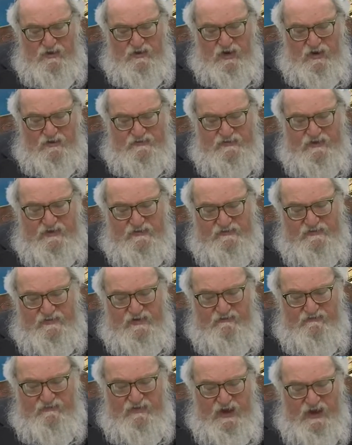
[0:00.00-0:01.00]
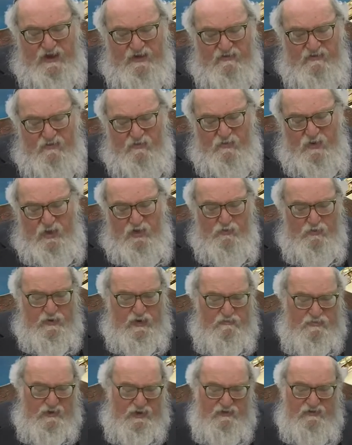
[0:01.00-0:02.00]
Gazis Nivna will
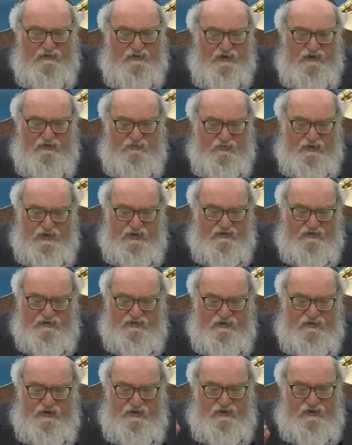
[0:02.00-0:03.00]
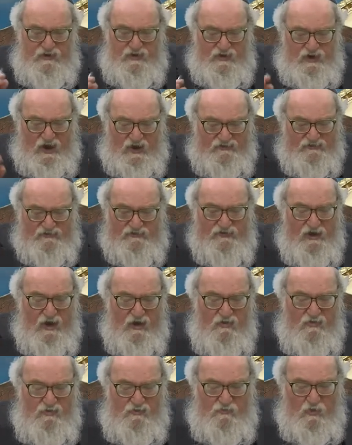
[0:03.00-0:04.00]
rebuild it with cut
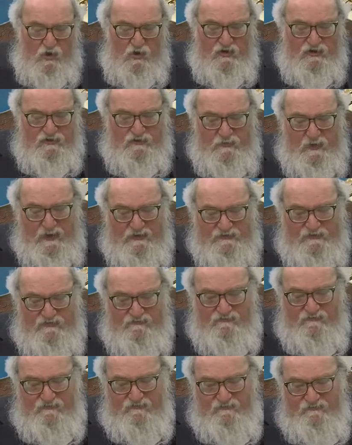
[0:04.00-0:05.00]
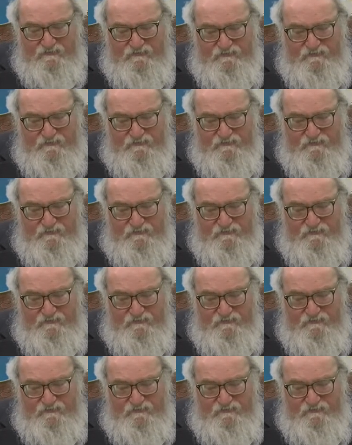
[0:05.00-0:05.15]
stone, more expensive.